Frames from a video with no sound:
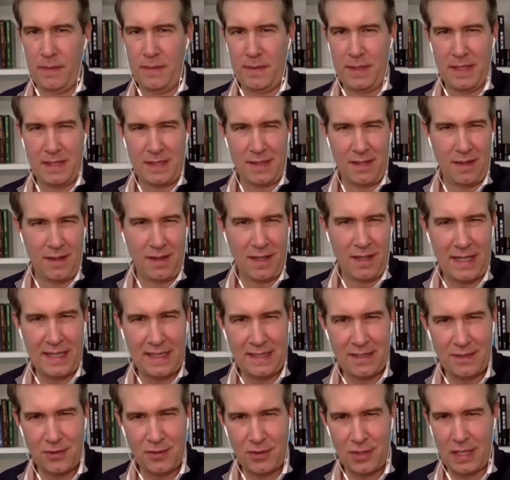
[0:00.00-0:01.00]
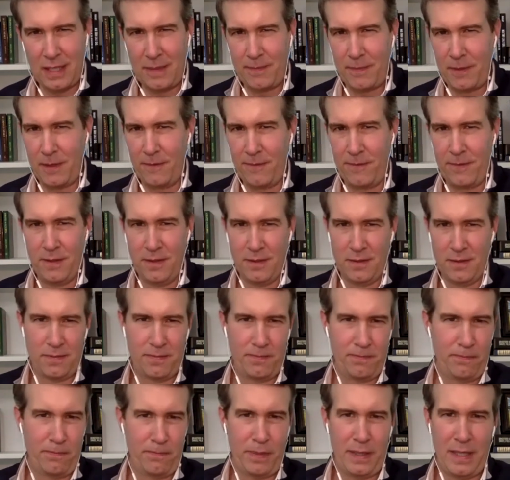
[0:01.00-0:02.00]
It does line striping, it fills
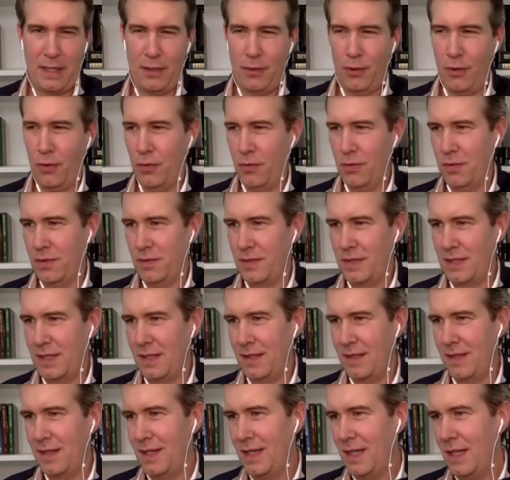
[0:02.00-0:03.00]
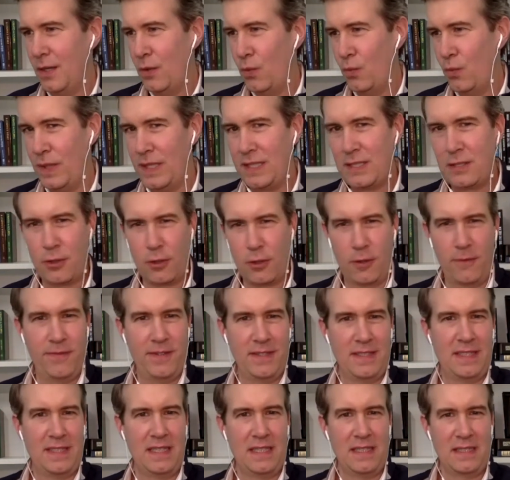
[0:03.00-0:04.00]
potholes and
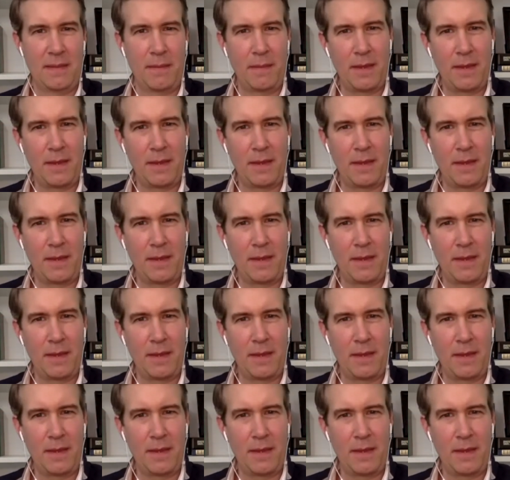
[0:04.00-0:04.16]
resurfaces.